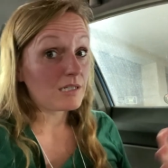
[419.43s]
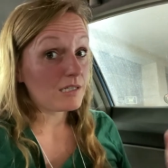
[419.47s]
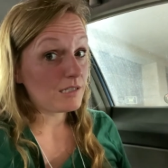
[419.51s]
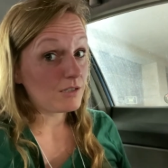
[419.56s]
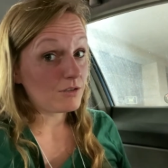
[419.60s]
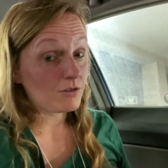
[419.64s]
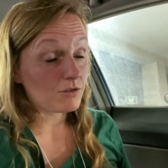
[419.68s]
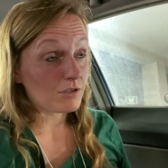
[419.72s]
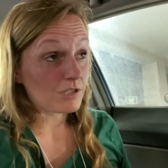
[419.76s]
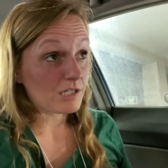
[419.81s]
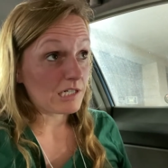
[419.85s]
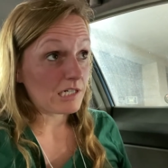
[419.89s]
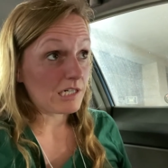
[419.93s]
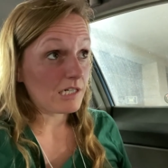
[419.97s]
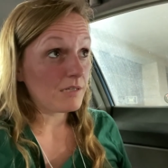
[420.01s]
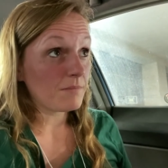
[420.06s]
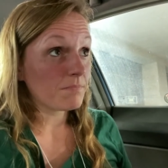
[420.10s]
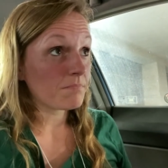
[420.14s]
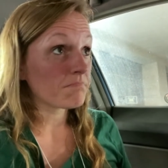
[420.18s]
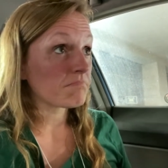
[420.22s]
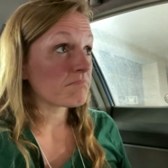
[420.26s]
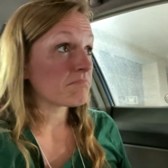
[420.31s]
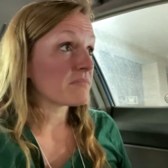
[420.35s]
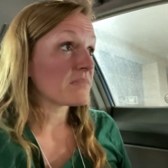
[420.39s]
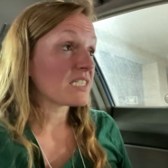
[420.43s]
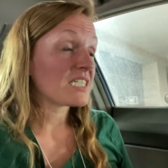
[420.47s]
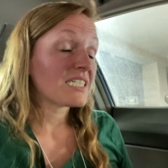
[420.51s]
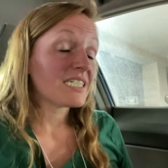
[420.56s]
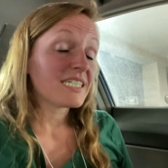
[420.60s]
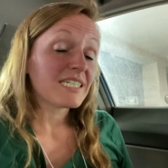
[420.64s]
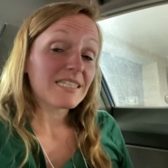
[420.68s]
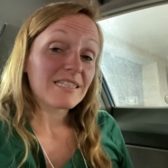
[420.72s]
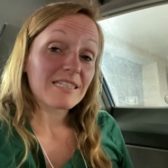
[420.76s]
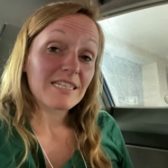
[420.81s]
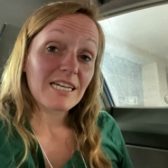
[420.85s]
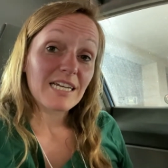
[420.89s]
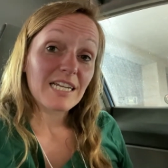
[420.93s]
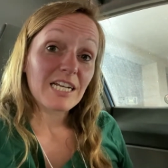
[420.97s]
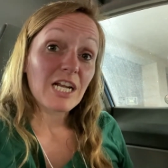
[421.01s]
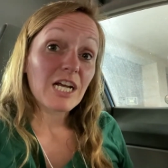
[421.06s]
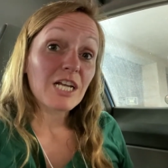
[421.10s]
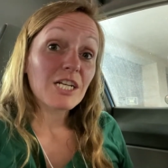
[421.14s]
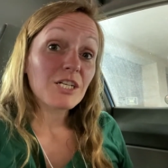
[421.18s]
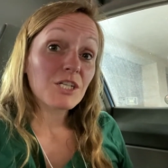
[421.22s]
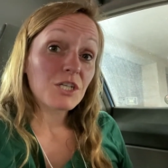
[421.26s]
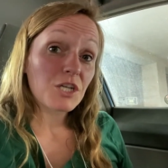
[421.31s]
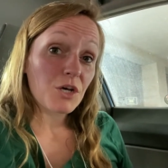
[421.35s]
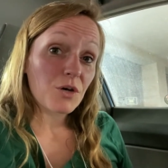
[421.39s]
angry, then
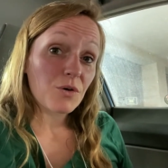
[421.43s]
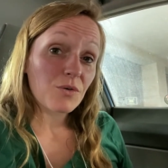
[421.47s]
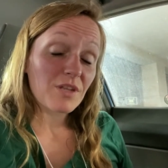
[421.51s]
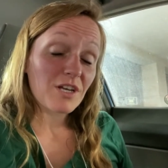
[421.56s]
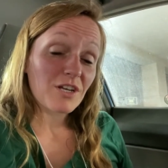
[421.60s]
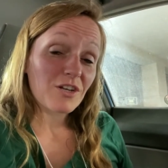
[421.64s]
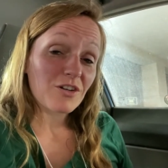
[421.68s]
know that